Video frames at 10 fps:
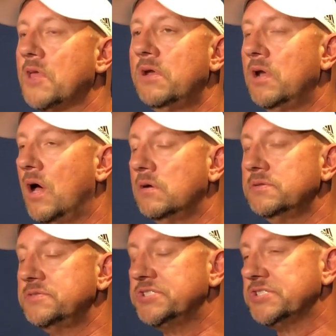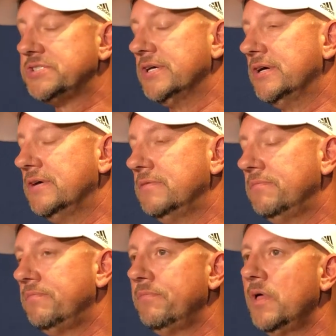No, it was just
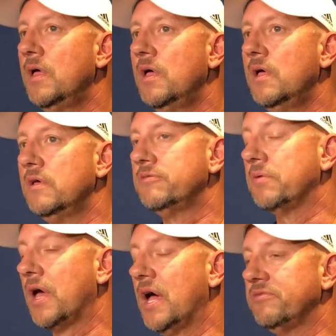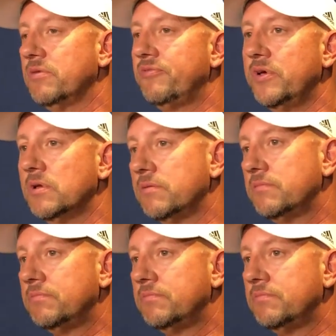some guys on the field